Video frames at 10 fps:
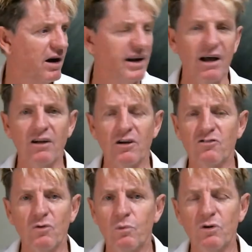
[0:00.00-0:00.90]
I don't know.
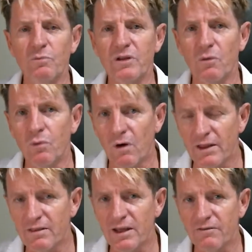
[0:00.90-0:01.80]
It wouldn't be the
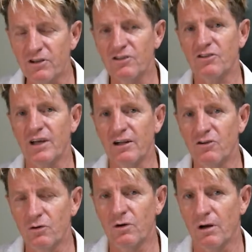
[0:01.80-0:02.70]
right thing if you're just going to
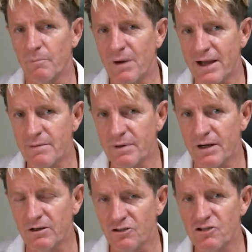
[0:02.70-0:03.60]
do it on a paper,
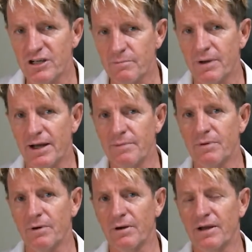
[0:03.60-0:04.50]
on a cheap
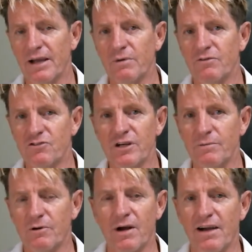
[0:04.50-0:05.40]
paper, okay, with
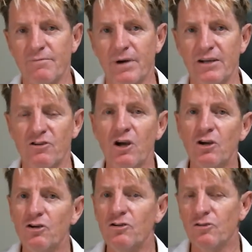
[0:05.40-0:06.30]
cheap craft paints.
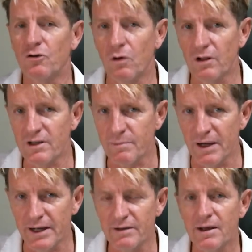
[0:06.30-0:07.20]
Use a quality
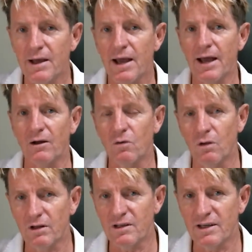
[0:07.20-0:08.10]
paint and a
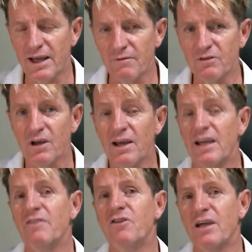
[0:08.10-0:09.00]
quality canvas
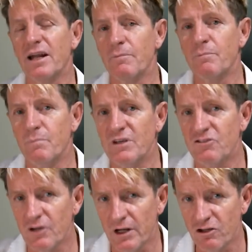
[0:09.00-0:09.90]
if you're going to be
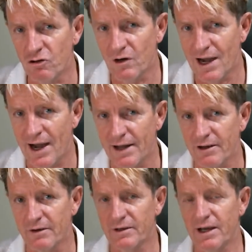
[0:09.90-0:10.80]
selling your art,
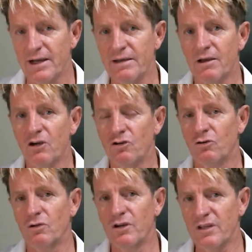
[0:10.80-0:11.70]
okay?
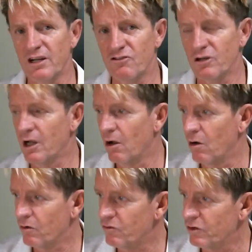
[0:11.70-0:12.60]
You'll learn that as you go
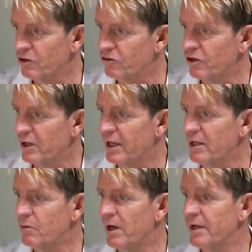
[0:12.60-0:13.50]
along through your journey
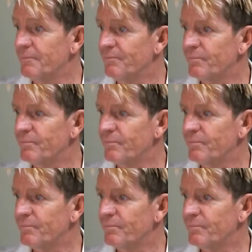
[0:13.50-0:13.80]
anyway.